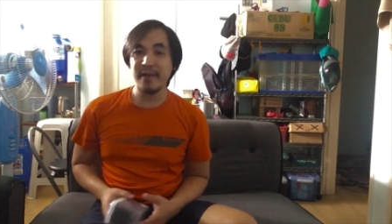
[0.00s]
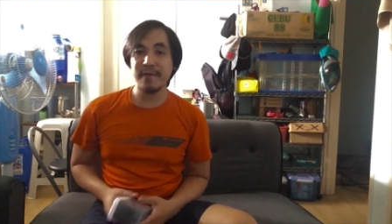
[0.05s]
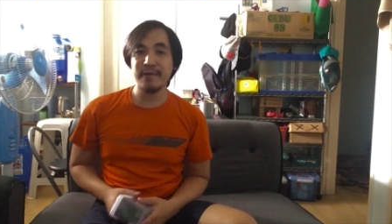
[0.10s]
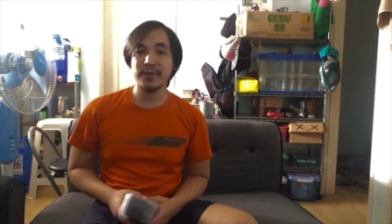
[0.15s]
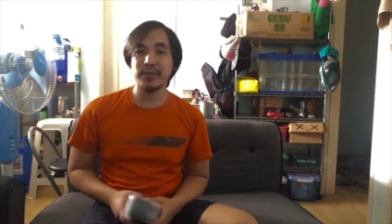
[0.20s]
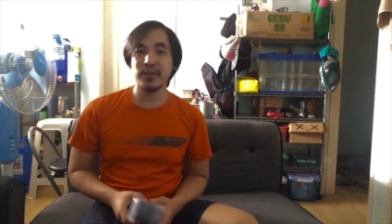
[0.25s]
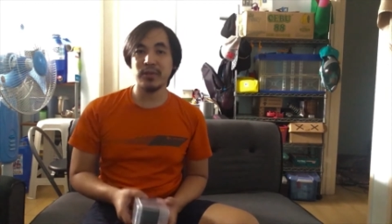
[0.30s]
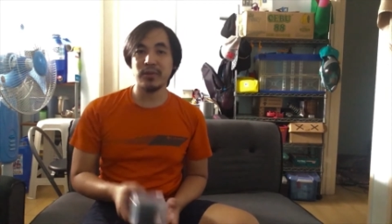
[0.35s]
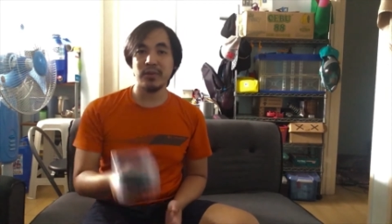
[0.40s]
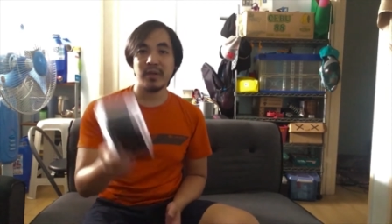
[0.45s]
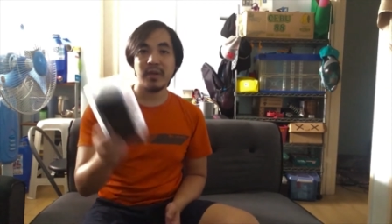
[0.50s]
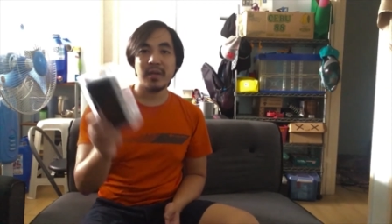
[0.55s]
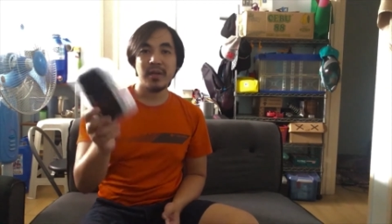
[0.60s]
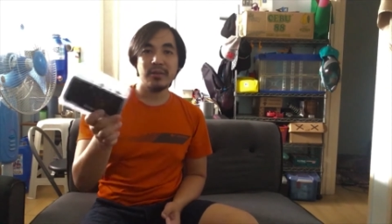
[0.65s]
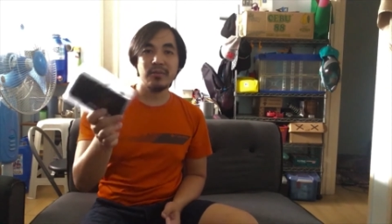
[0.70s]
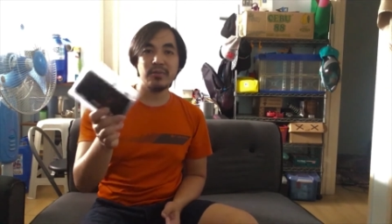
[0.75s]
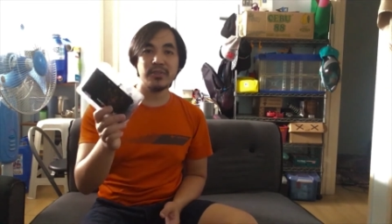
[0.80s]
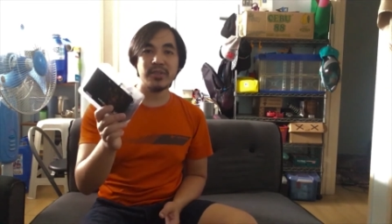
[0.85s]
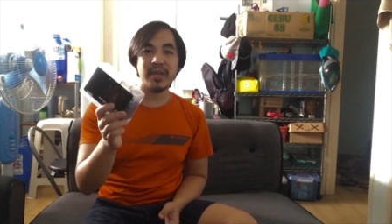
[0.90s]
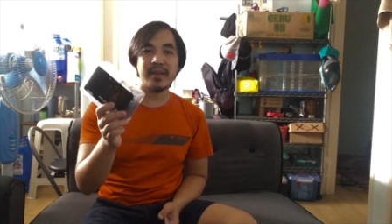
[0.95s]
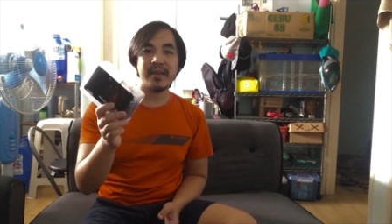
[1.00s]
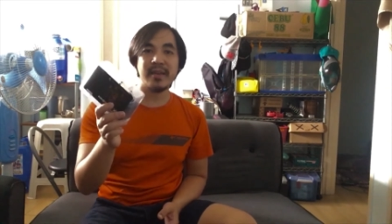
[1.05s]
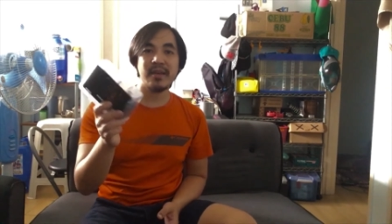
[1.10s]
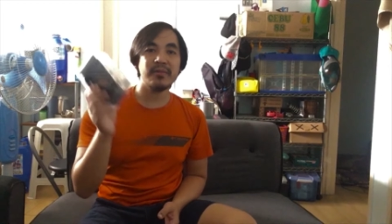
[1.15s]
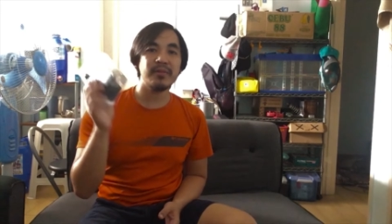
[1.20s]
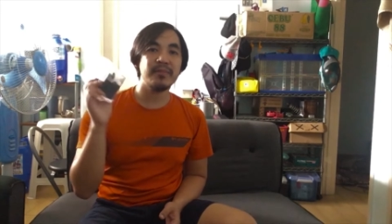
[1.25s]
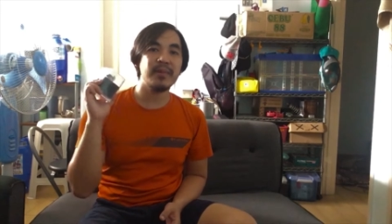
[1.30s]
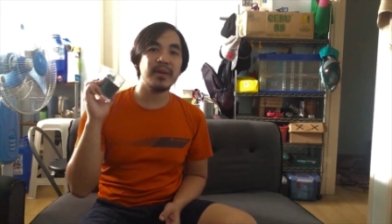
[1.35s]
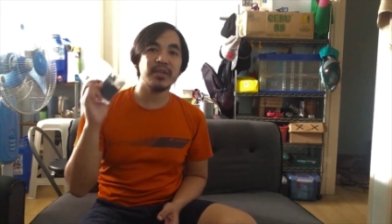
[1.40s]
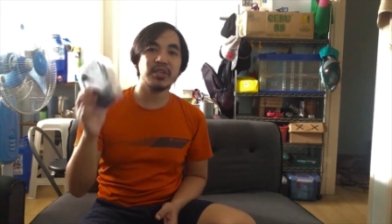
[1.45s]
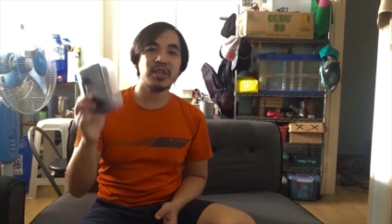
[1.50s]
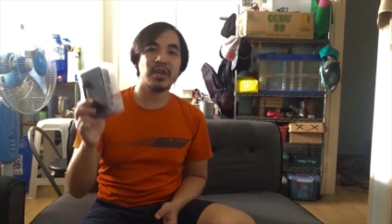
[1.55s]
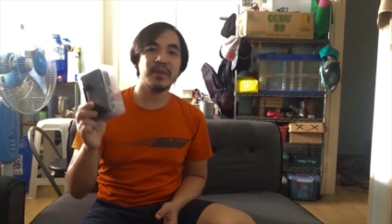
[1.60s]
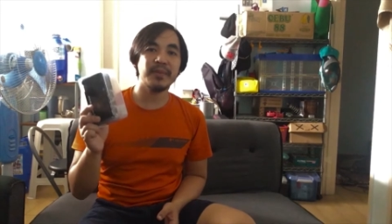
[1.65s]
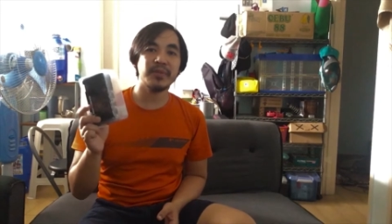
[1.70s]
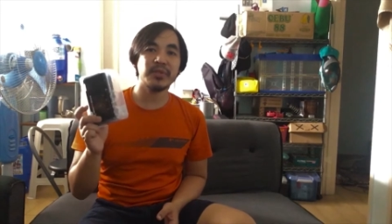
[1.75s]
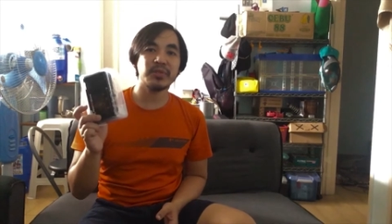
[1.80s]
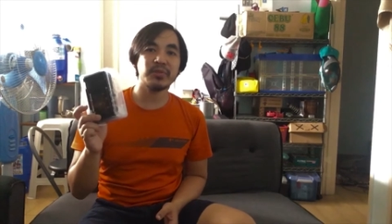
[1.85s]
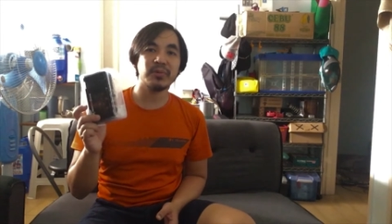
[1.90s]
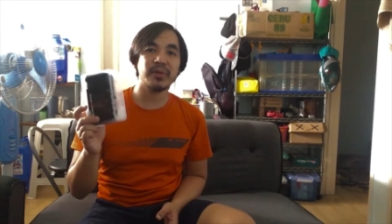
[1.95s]
so do check it out in my Shopee
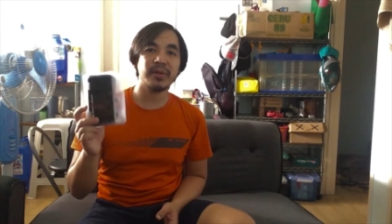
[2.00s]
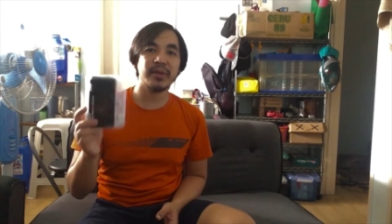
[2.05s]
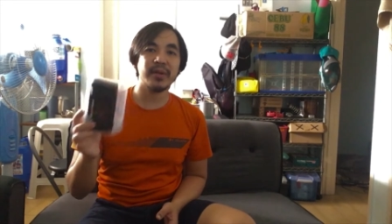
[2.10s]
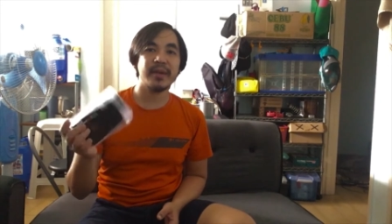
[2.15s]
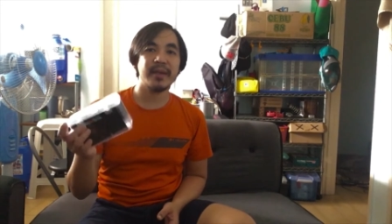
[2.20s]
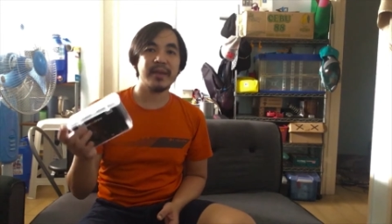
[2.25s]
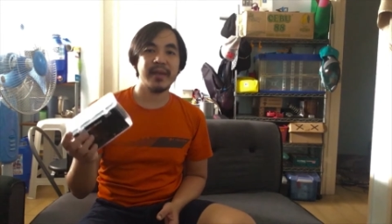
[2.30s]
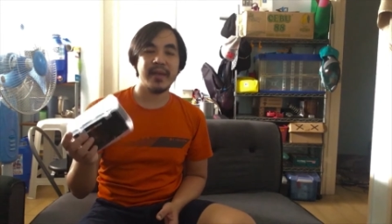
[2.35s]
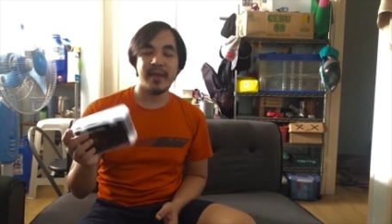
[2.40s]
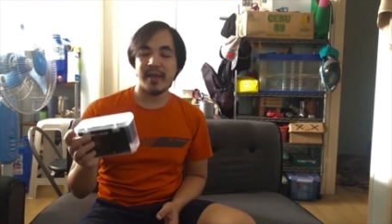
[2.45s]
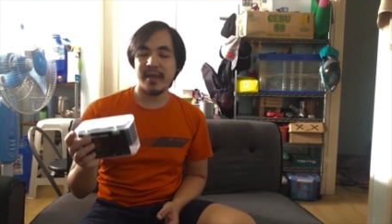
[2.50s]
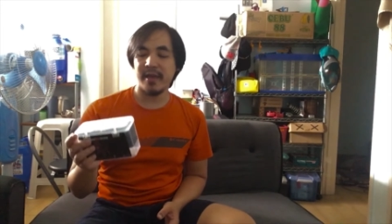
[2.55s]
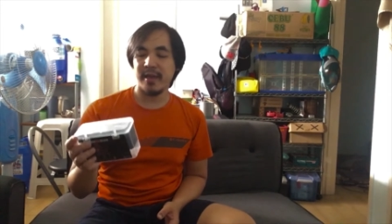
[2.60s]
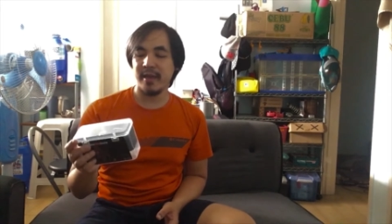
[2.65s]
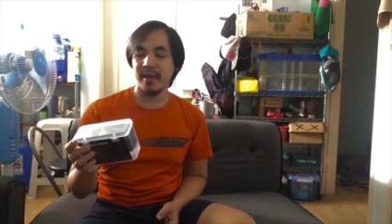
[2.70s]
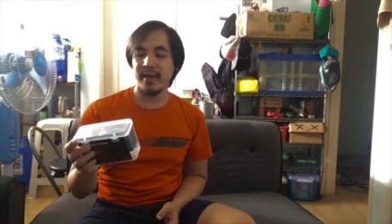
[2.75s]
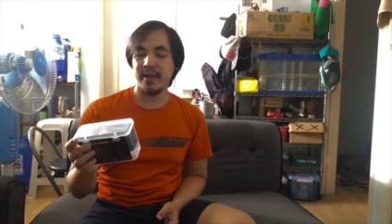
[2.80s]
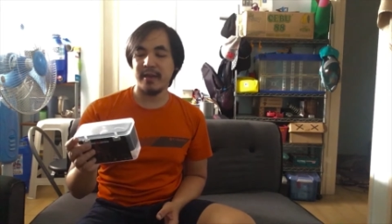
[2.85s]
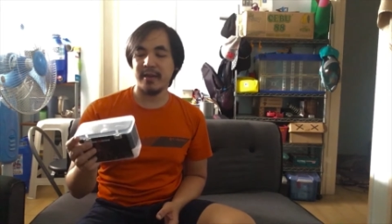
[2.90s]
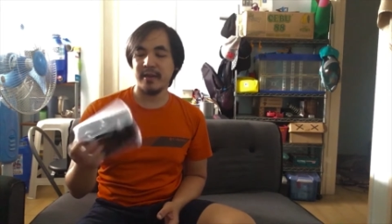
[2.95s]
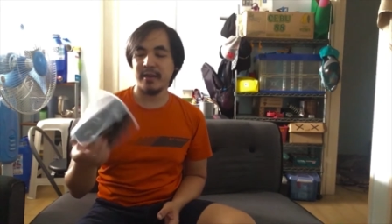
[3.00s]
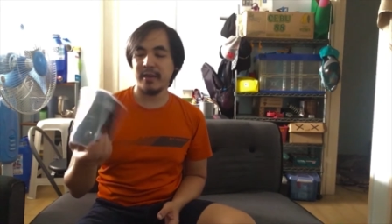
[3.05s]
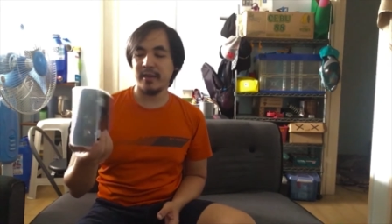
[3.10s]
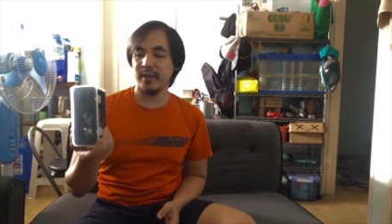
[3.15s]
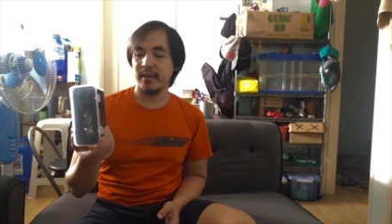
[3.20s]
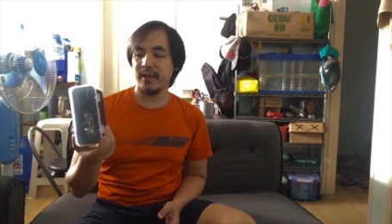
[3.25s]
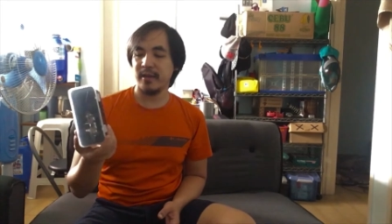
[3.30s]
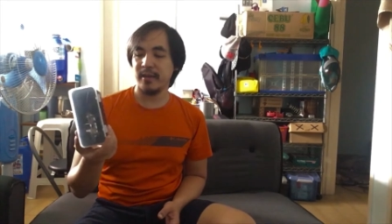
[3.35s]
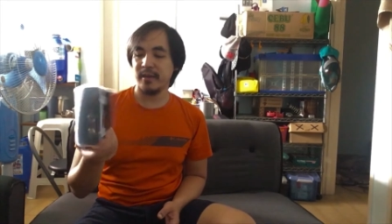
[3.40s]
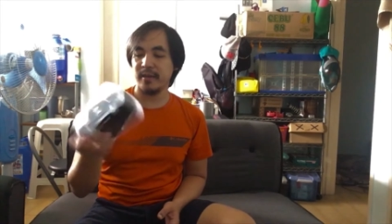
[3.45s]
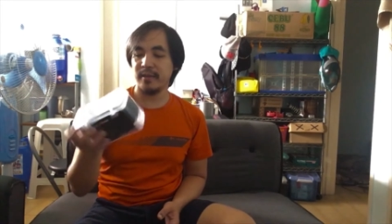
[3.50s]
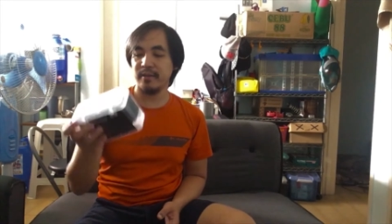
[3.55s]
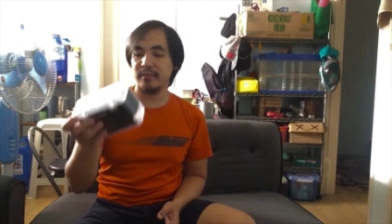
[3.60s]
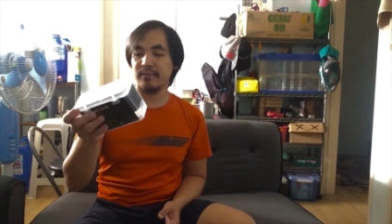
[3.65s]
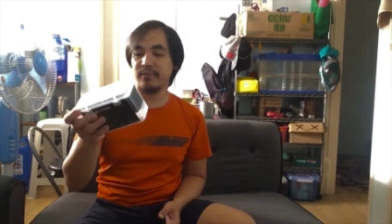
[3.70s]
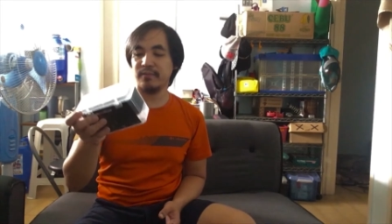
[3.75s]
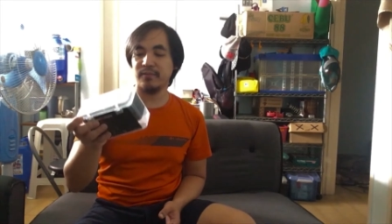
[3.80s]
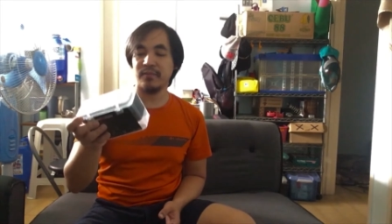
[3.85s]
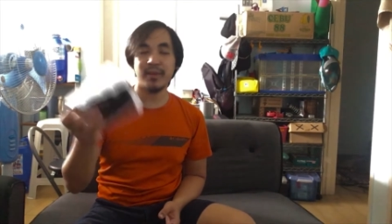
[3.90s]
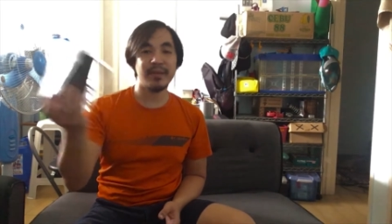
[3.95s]
store, and
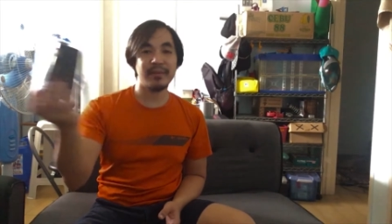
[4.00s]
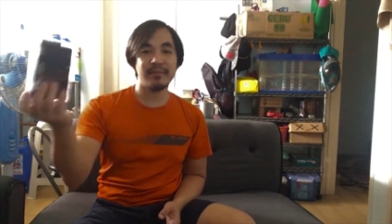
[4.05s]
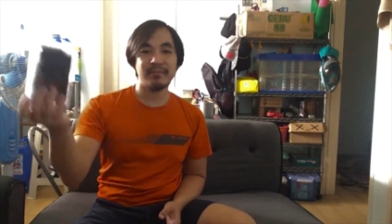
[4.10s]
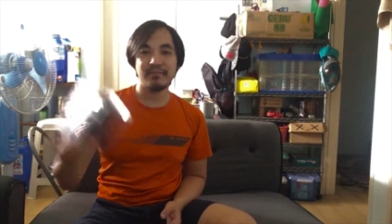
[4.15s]
yeah,